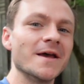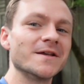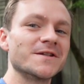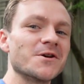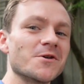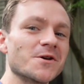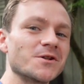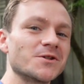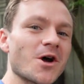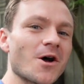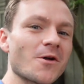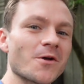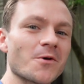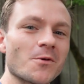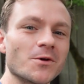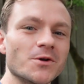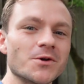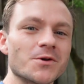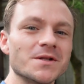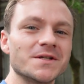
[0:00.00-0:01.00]
is here at
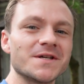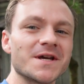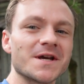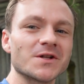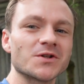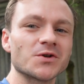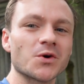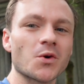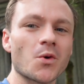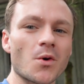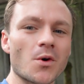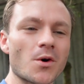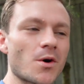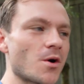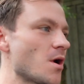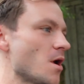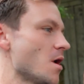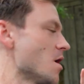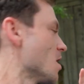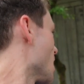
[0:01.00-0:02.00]
Dollywood you can take a
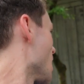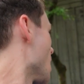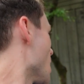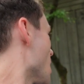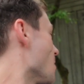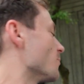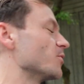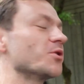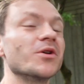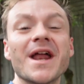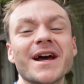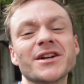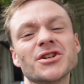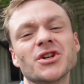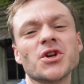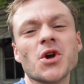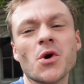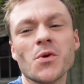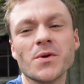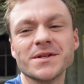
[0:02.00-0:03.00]
tour, um, you can
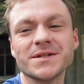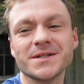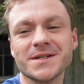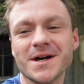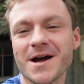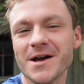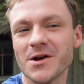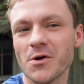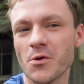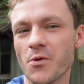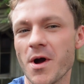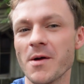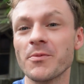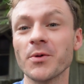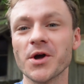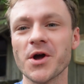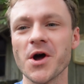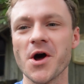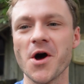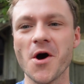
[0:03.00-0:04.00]
actually go inside a
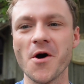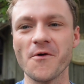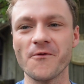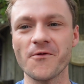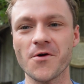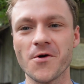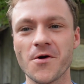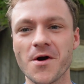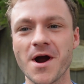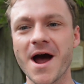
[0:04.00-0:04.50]
replica of her